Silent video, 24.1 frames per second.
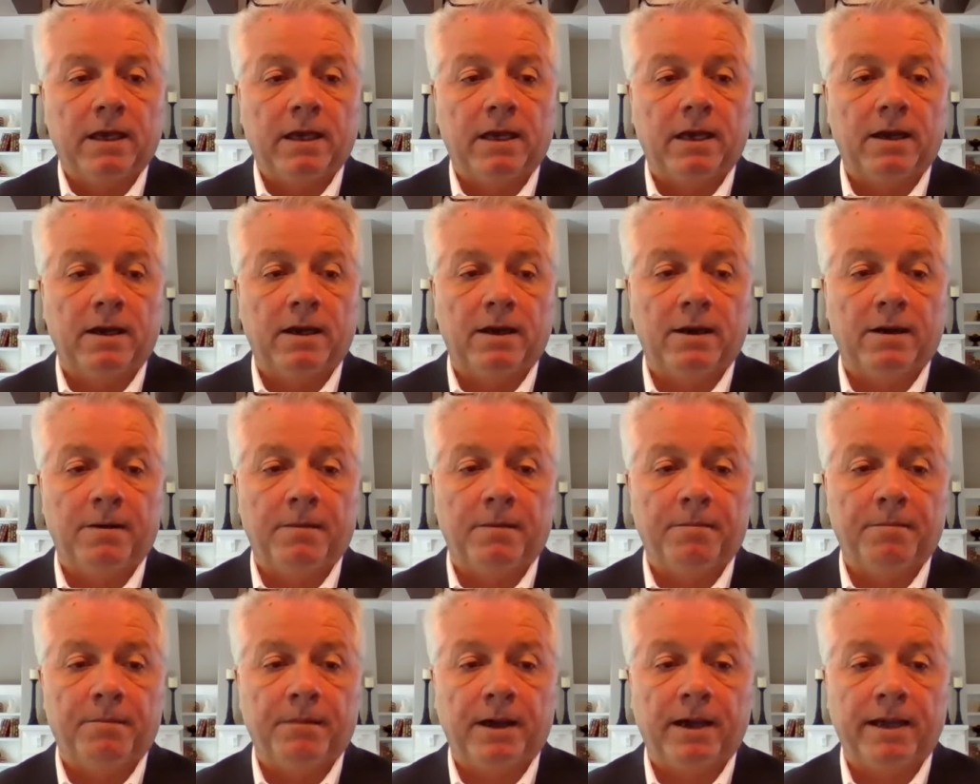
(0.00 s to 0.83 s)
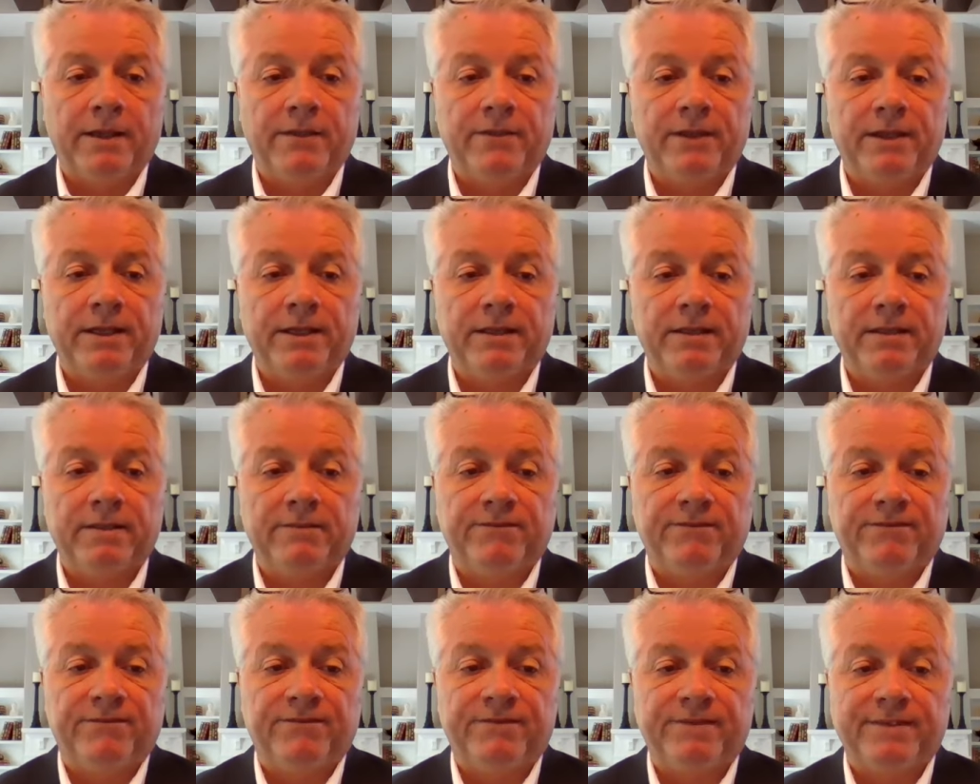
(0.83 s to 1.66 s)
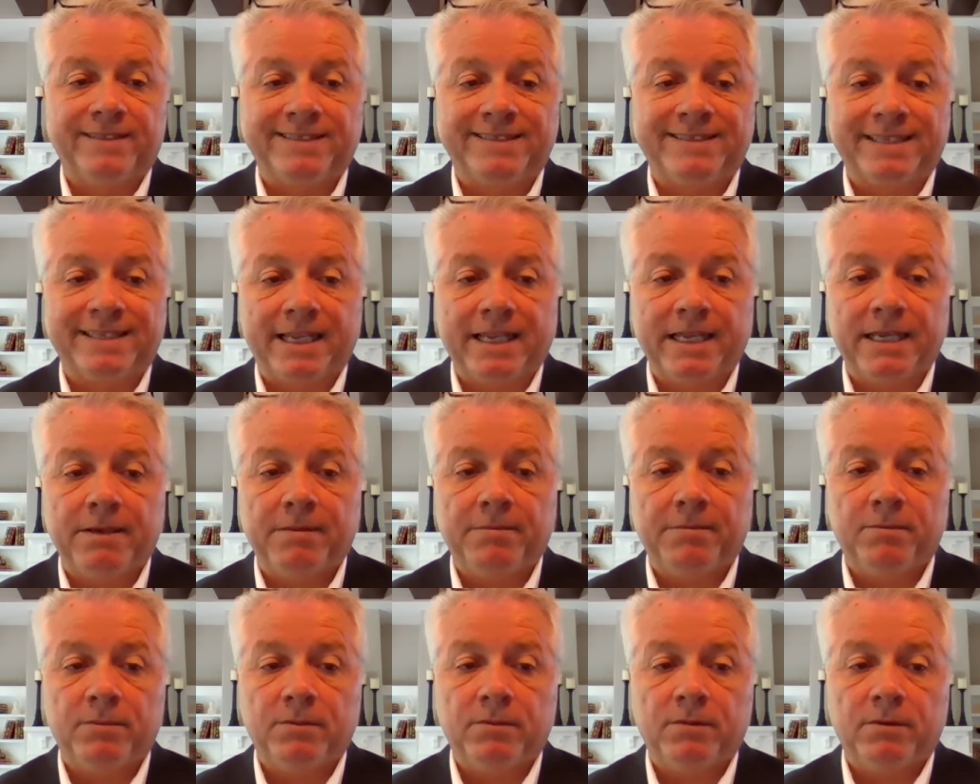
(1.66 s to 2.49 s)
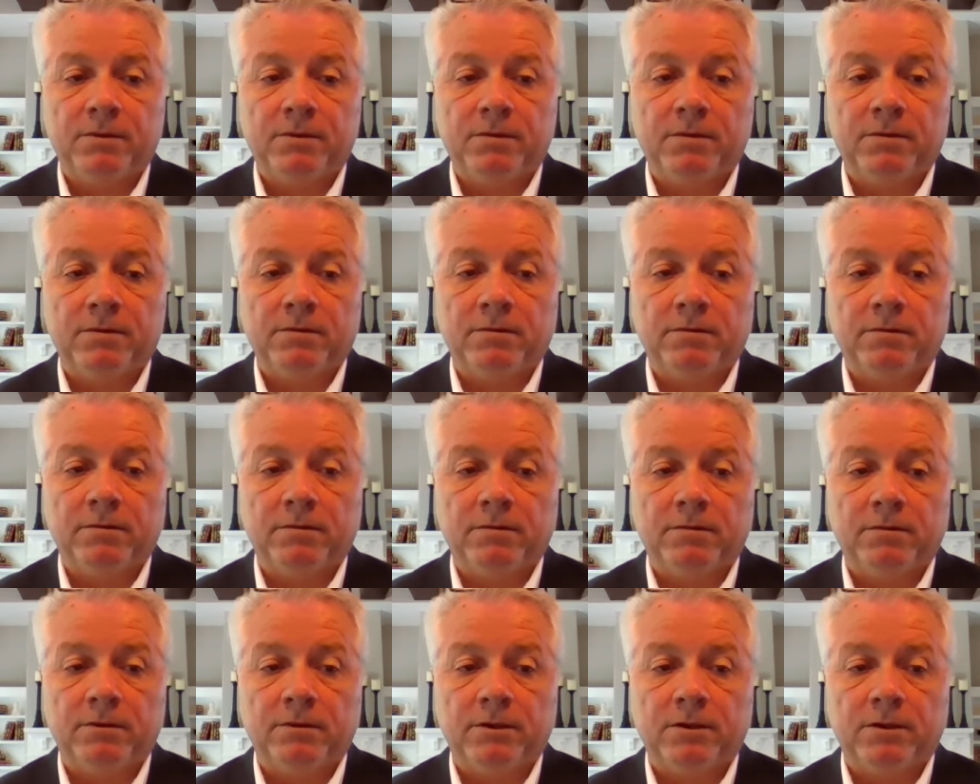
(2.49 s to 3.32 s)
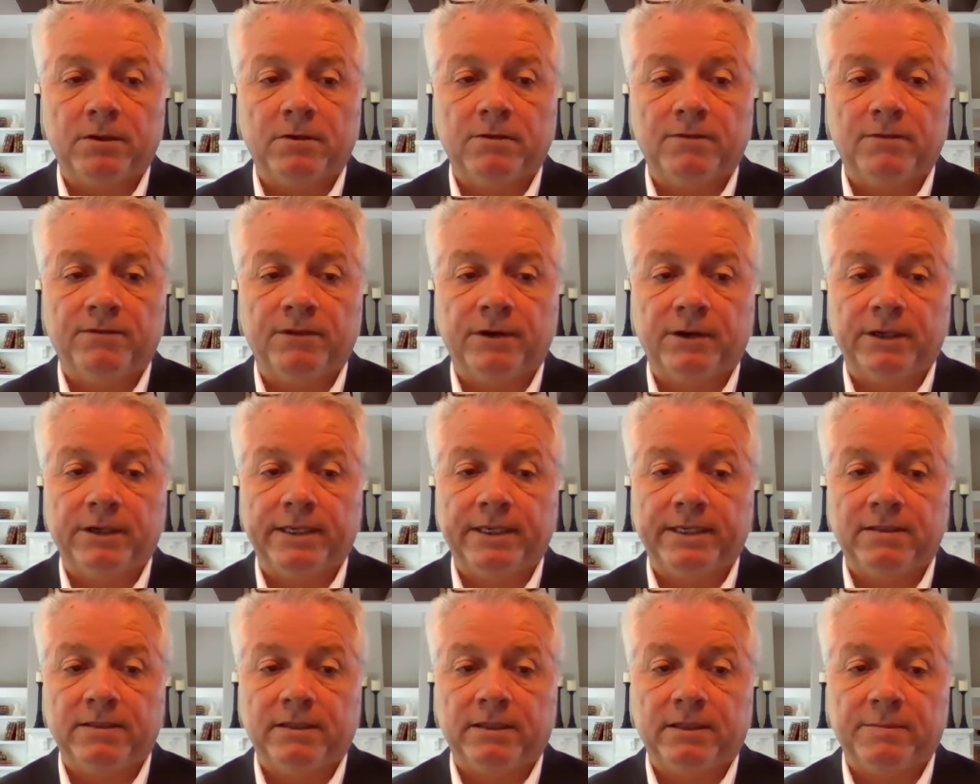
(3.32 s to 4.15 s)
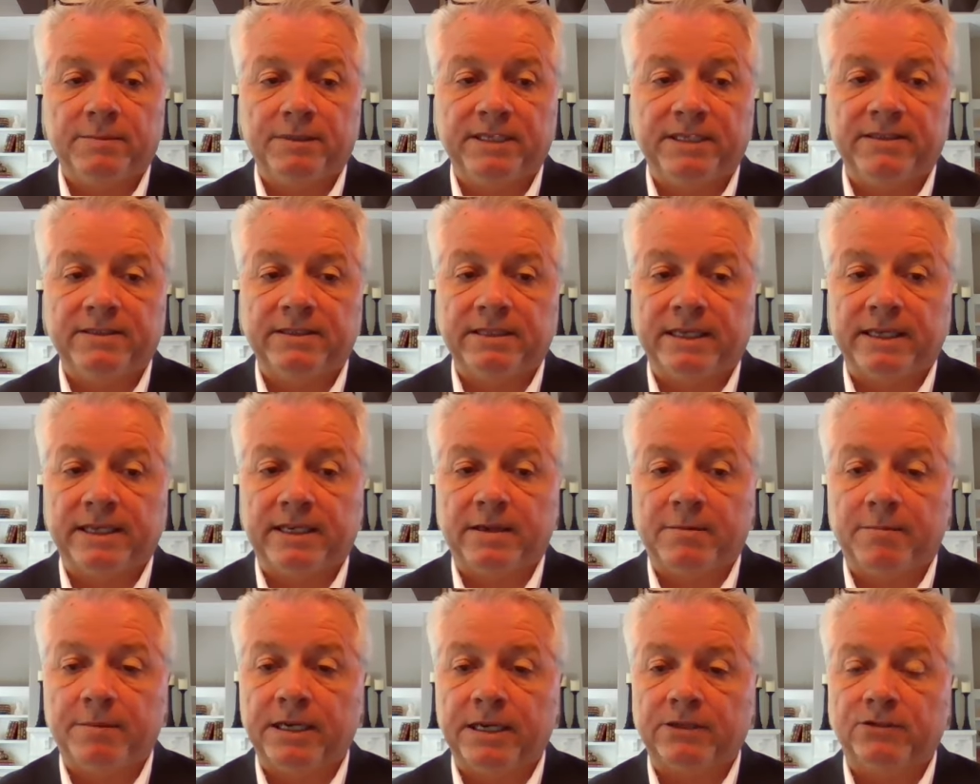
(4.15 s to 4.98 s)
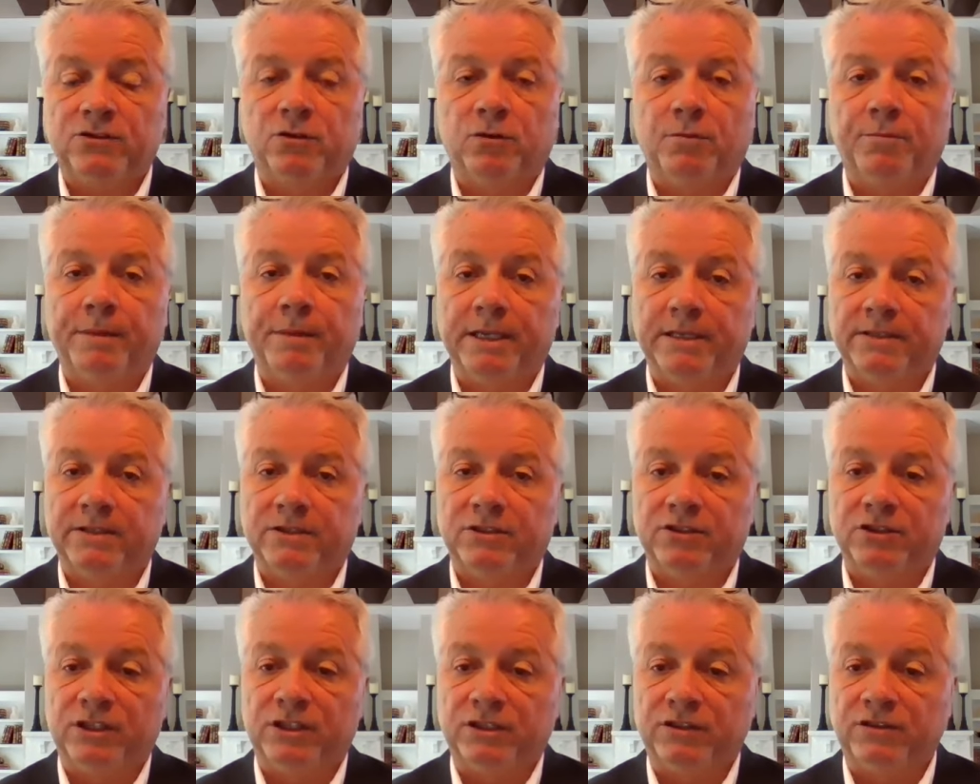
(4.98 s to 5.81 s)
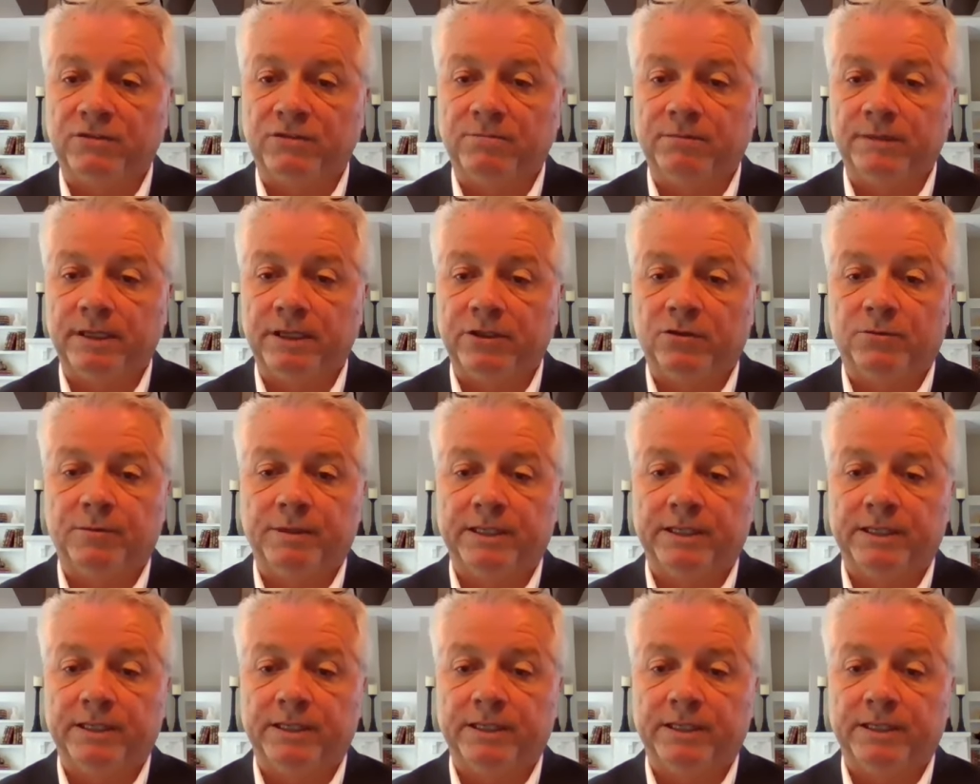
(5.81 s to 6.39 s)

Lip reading: I think the same could very easily be said about your messaging and your